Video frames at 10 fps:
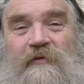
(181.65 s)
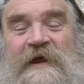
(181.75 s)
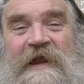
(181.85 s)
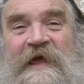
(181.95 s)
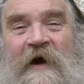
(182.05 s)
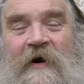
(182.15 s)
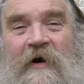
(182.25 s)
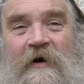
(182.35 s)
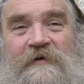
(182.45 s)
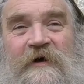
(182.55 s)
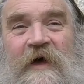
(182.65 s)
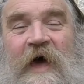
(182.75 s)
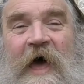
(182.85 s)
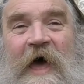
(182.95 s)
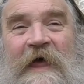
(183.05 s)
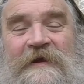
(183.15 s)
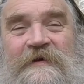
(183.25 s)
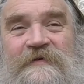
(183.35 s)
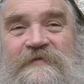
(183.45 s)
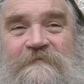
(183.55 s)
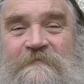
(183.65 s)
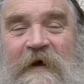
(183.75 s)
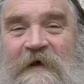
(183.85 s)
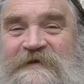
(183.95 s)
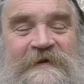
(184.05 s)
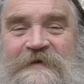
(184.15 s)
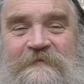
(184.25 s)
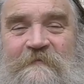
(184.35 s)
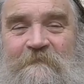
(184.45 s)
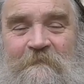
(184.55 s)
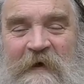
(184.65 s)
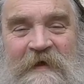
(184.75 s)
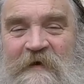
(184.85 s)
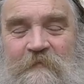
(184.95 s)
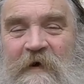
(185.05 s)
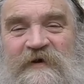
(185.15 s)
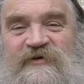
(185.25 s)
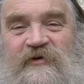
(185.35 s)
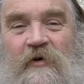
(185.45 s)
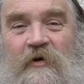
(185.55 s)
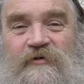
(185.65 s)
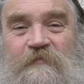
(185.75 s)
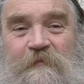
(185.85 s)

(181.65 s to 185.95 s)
really hard and I didn't make my shot,